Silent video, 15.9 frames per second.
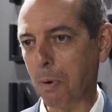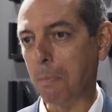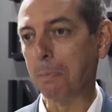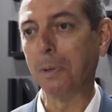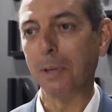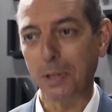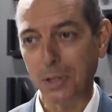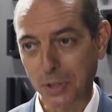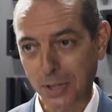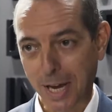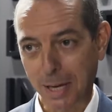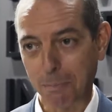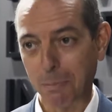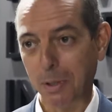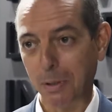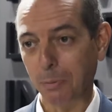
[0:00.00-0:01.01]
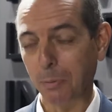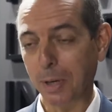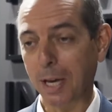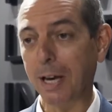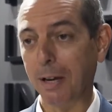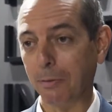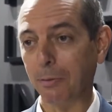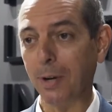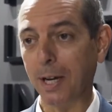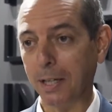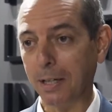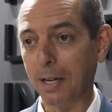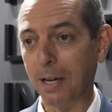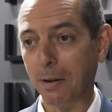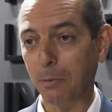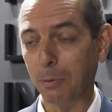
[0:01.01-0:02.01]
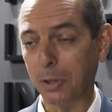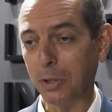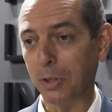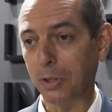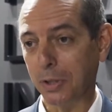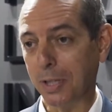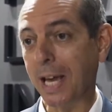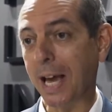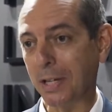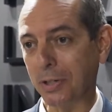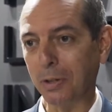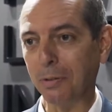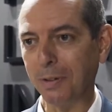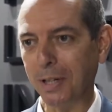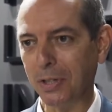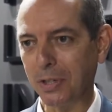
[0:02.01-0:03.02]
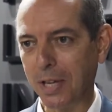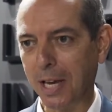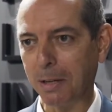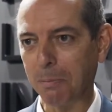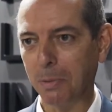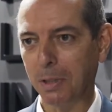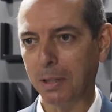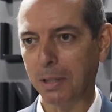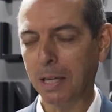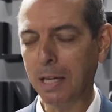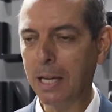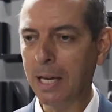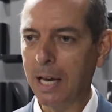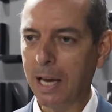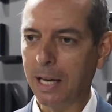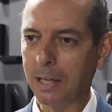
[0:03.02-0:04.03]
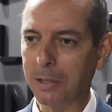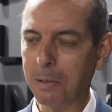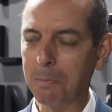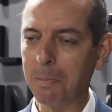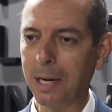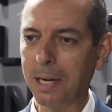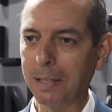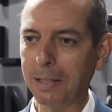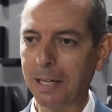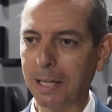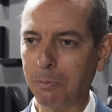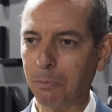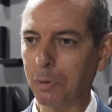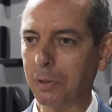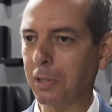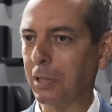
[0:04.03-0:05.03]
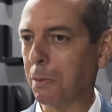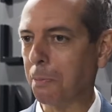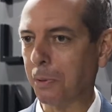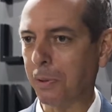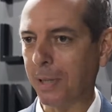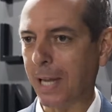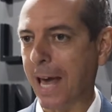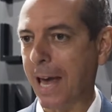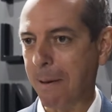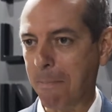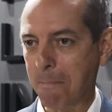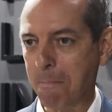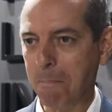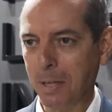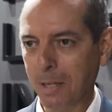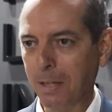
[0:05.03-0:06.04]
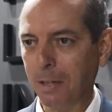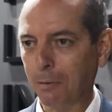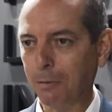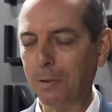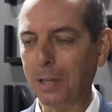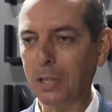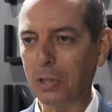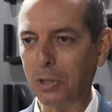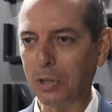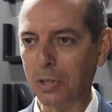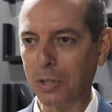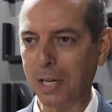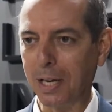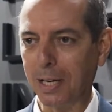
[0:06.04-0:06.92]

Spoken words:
popular segment we have right now, which is the SUV segment, and combine that with the typical M features